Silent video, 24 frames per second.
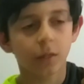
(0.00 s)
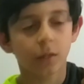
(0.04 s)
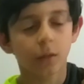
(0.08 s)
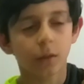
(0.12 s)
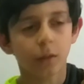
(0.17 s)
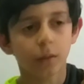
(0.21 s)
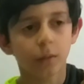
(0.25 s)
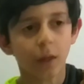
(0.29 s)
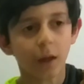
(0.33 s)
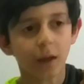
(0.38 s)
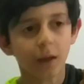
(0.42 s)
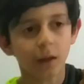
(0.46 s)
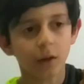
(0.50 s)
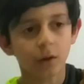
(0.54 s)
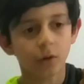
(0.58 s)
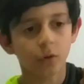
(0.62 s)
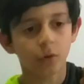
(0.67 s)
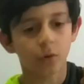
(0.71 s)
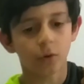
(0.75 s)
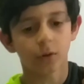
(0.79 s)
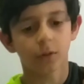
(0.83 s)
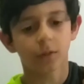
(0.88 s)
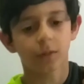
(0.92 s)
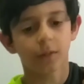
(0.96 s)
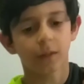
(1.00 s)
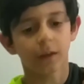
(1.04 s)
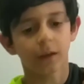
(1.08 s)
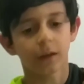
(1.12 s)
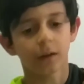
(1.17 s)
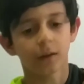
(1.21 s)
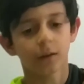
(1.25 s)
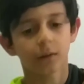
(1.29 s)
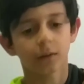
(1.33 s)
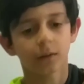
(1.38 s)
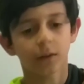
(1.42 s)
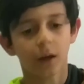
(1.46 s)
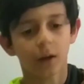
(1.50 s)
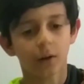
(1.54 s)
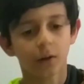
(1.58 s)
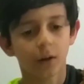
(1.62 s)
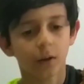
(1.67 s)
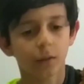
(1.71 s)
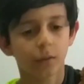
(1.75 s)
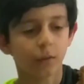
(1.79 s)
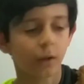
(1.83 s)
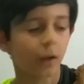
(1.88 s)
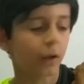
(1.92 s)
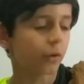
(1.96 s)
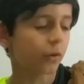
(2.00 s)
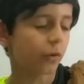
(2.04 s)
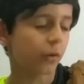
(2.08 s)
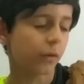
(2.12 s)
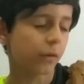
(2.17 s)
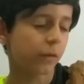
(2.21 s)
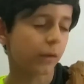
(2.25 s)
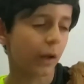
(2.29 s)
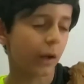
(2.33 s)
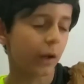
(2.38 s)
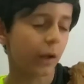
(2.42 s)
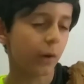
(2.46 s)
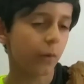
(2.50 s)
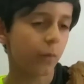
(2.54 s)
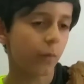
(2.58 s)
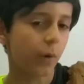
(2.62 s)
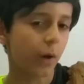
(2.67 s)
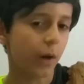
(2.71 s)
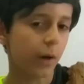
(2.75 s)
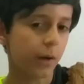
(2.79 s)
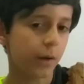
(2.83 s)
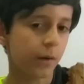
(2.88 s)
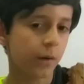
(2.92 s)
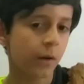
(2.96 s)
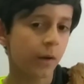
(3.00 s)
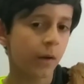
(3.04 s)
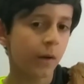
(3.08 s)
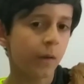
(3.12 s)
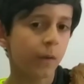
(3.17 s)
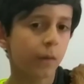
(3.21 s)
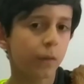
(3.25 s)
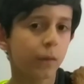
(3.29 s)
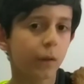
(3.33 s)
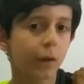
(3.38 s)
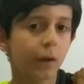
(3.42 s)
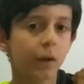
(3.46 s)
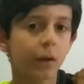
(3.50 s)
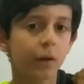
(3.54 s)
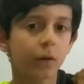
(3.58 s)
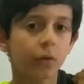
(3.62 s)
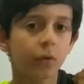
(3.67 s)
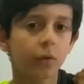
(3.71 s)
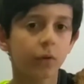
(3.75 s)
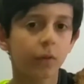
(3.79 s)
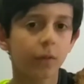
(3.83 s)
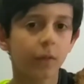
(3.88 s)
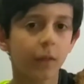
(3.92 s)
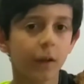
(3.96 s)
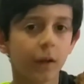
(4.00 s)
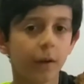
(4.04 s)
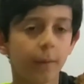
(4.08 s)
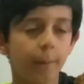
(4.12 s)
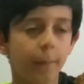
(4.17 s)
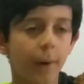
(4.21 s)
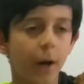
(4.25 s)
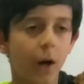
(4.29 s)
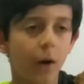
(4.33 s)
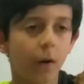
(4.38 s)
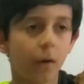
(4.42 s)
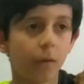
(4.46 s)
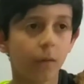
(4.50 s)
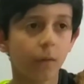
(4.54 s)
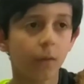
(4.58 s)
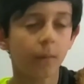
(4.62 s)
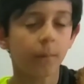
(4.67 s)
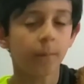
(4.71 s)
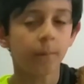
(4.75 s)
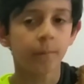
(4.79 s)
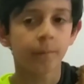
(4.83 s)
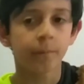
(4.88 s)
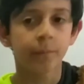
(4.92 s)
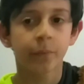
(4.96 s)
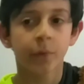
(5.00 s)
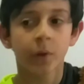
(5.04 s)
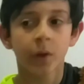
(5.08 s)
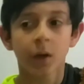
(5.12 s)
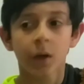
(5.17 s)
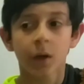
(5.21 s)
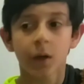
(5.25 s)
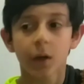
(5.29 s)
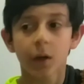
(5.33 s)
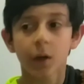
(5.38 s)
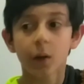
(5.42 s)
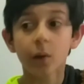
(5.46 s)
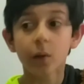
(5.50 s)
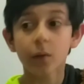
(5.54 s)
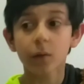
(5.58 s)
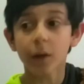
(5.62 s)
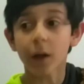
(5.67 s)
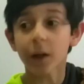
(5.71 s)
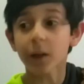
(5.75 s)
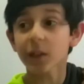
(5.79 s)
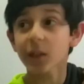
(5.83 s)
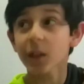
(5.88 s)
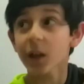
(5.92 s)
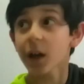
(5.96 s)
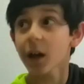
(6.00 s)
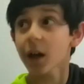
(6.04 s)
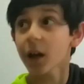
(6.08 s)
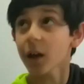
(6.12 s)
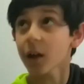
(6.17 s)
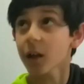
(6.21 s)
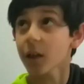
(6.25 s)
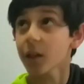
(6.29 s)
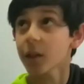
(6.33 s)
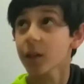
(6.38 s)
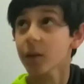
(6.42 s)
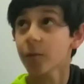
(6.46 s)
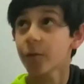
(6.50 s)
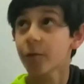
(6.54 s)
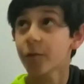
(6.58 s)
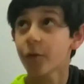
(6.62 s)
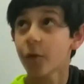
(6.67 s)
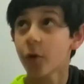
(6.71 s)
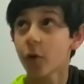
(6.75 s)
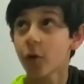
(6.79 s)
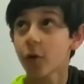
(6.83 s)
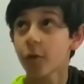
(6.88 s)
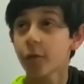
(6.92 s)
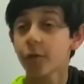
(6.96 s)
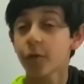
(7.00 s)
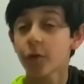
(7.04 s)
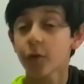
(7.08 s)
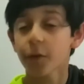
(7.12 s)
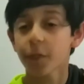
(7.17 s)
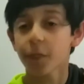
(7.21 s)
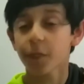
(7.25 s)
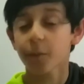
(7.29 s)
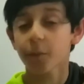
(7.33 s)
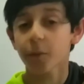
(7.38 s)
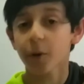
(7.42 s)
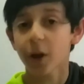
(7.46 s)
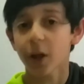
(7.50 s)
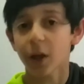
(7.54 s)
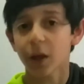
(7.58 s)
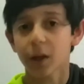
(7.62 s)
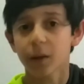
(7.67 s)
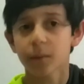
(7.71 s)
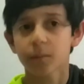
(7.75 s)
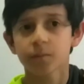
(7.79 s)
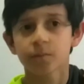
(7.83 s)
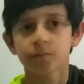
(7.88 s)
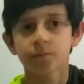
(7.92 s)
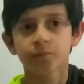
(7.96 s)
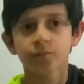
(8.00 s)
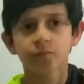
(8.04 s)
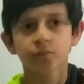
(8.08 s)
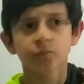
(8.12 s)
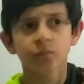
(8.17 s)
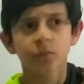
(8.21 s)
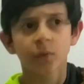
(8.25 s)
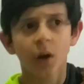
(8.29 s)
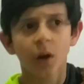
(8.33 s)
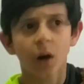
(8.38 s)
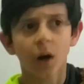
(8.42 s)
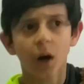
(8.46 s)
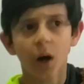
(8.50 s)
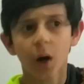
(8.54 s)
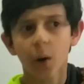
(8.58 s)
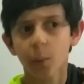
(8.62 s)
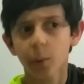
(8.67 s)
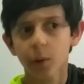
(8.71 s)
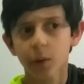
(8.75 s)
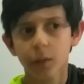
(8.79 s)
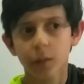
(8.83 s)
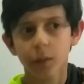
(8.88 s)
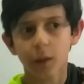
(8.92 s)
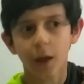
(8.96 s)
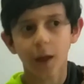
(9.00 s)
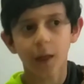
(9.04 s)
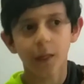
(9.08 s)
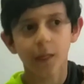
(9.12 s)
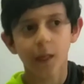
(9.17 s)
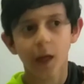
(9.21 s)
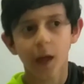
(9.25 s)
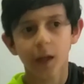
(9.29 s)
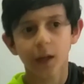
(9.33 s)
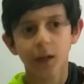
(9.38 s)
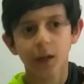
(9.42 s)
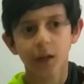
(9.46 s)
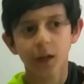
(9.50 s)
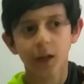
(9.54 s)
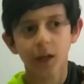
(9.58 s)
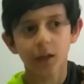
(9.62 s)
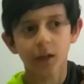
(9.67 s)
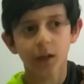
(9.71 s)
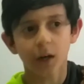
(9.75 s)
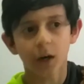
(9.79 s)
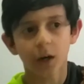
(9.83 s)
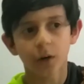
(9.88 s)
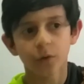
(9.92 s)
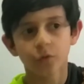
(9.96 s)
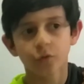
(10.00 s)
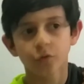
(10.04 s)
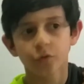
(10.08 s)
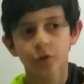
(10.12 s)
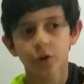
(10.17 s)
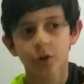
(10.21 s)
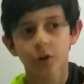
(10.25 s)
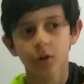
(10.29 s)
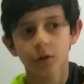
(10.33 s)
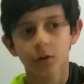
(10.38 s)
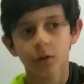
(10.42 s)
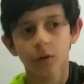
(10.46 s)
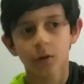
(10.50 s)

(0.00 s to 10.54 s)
second good thing. Now let's get to the second one. Second good thing about them is that they, for three, I would say they need 100